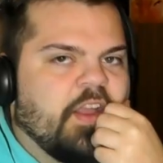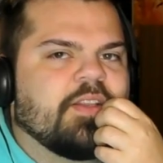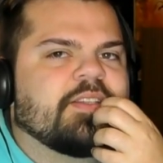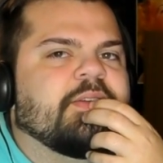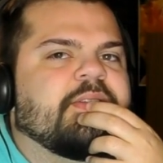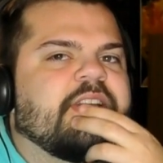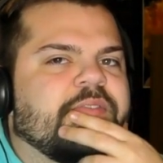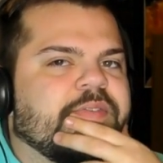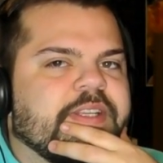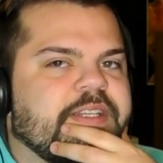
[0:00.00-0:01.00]
I also
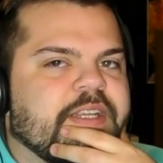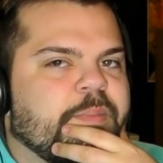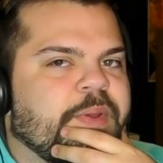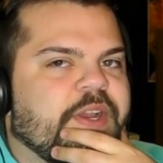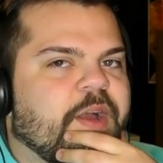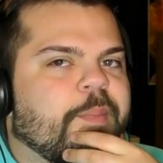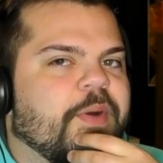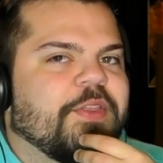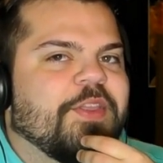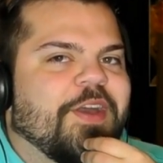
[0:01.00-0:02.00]
definitely didn't pick
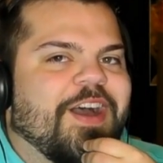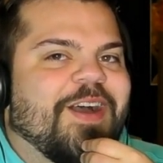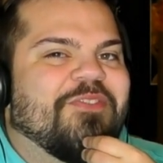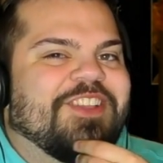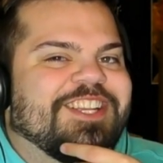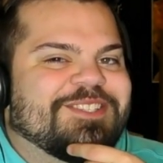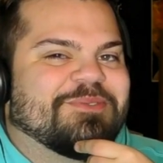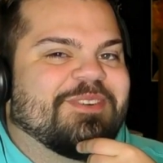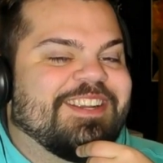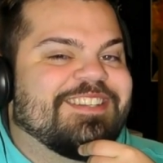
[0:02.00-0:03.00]
up on the obvious
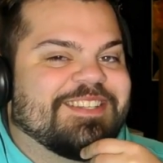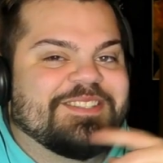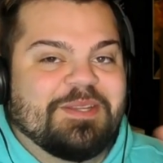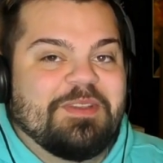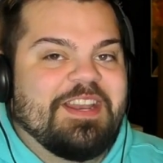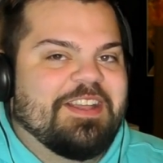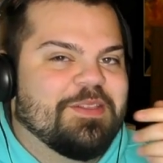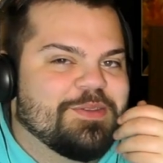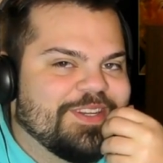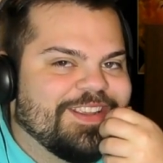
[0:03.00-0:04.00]
racism
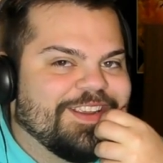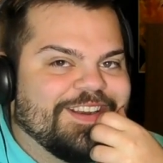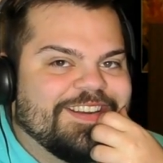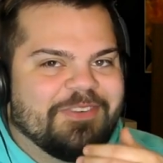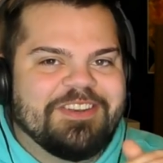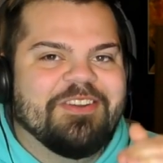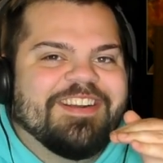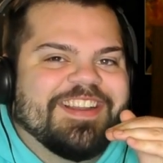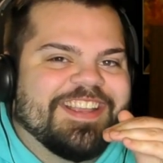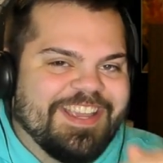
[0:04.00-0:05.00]
analogy here. When
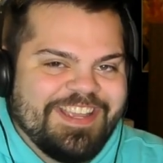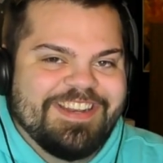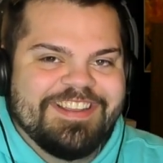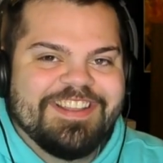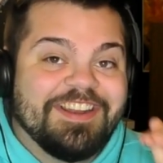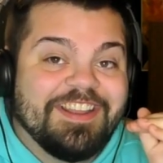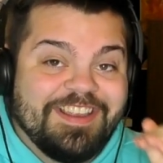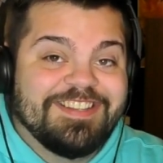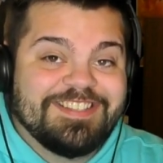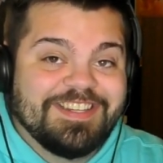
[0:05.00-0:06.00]
you're a kid, an
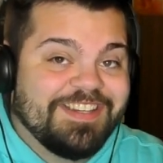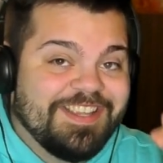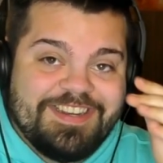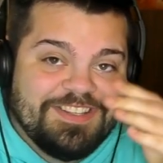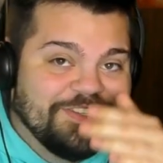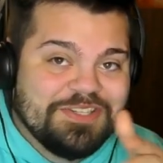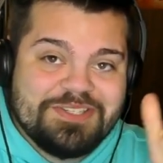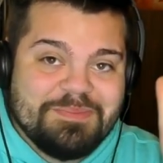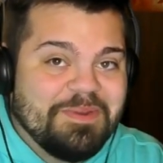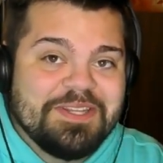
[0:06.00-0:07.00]
innocent kid, you
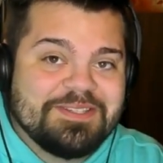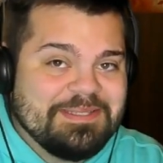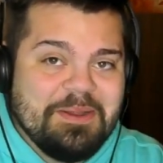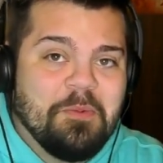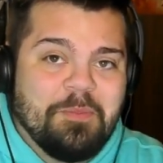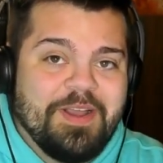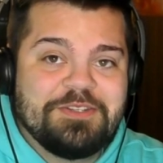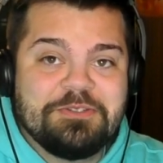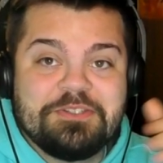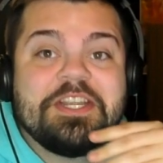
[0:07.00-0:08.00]
just miss so
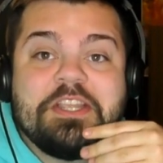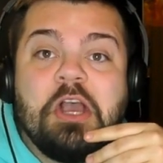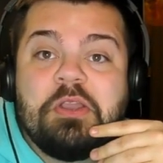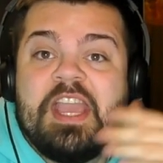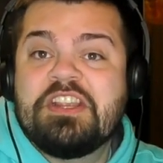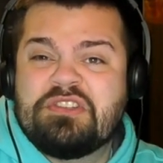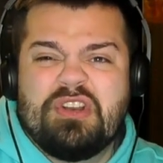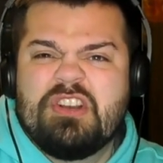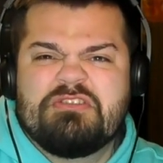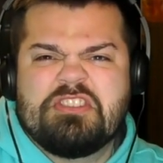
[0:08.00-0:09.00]
much. You're just like, oh yeah,
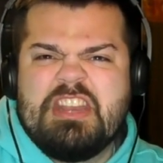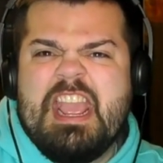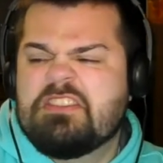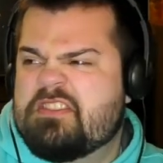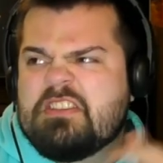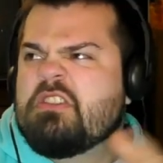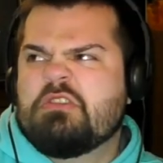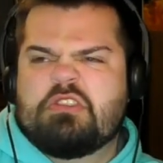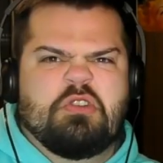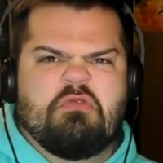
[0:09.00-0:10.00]
sure, snakes.
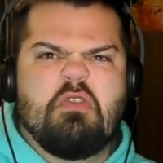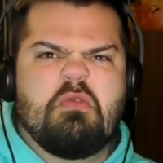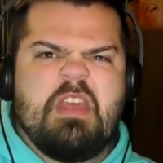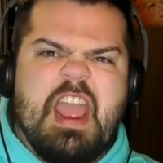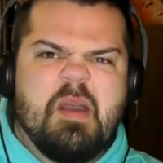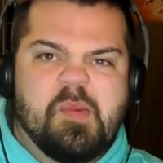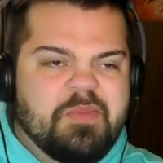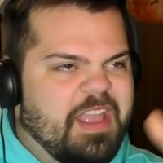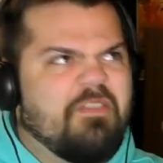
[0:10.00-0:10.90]
Screw them.